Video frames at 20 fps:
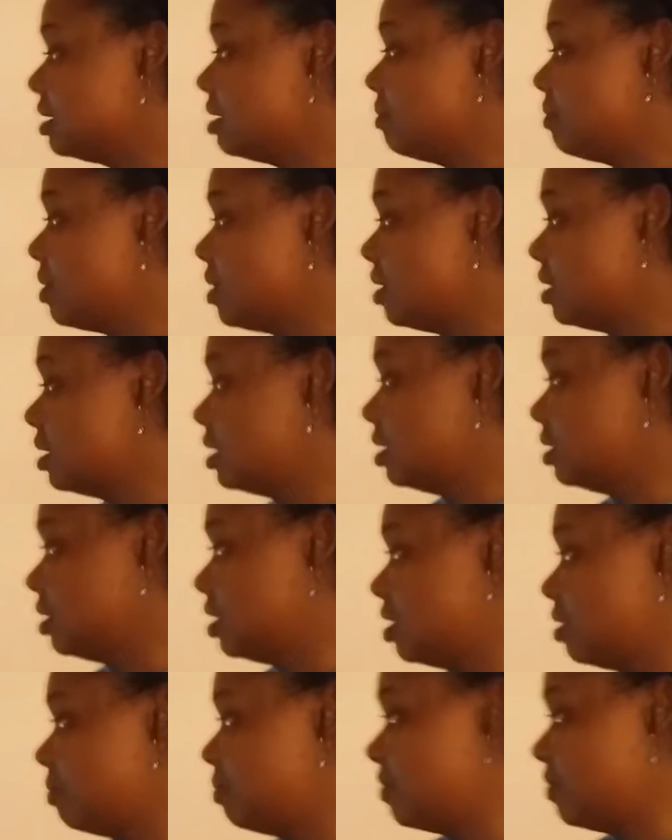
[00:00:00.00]
among
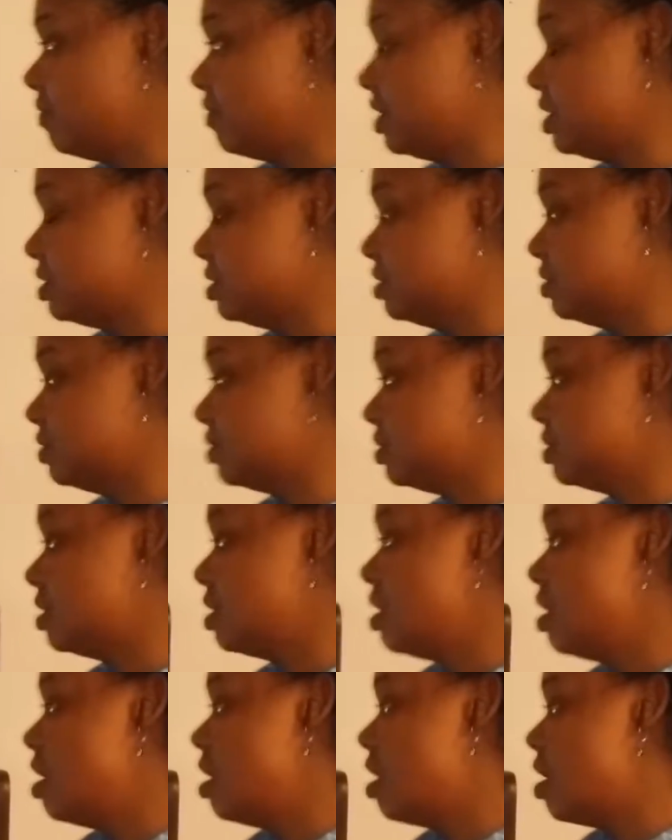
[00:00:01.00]
healthcare professionals
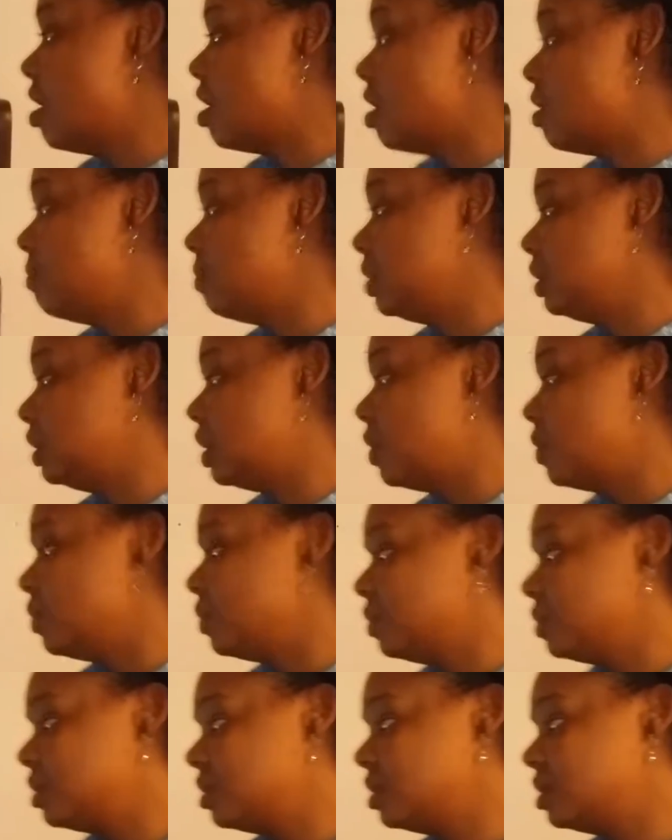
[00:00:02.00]
are
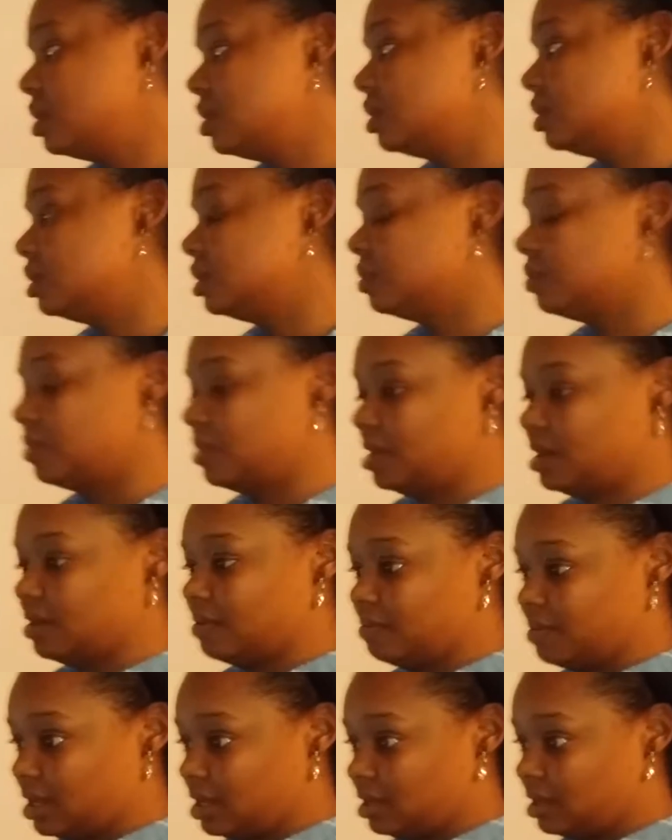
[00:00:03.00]
below the
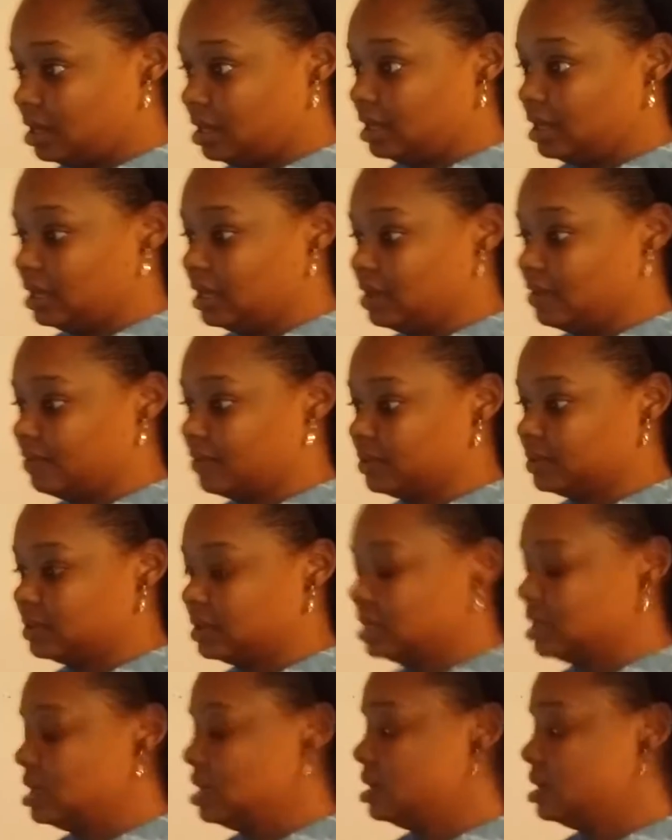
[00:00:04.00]
recommended levels.